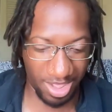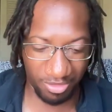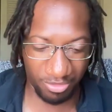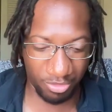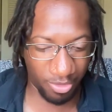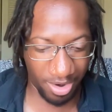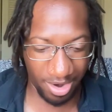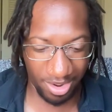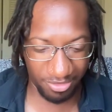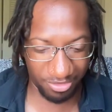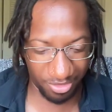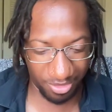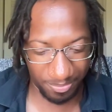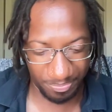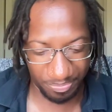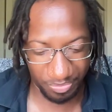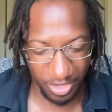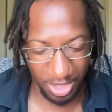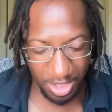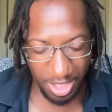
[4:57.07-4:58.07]
That's crazy.
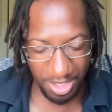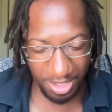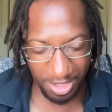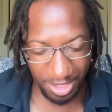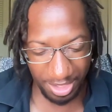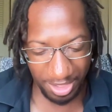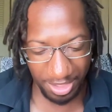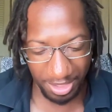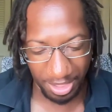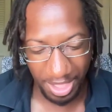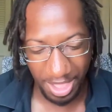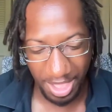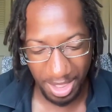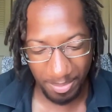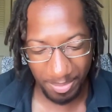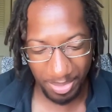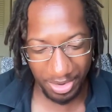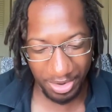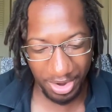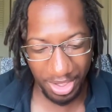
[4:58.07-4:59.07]

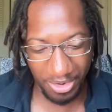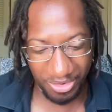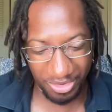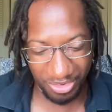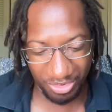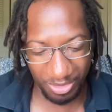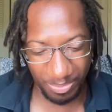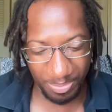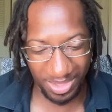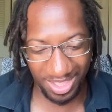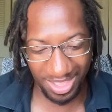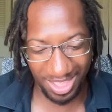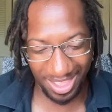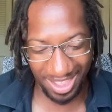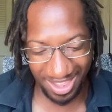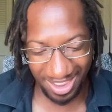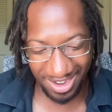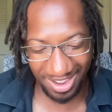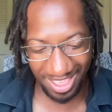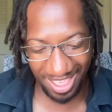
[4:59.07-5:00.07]
But no, it should be
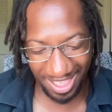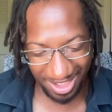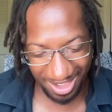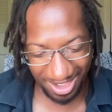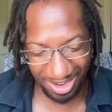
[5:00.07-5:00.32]
in a